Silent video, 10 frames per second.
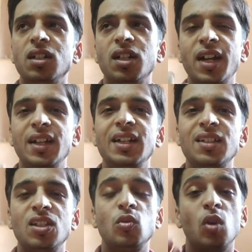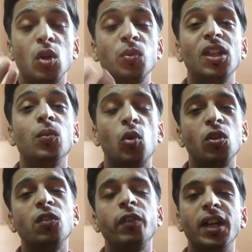kindness is one of the
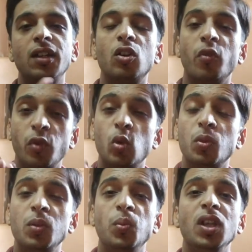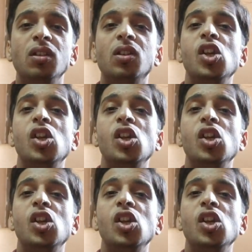important factor of human being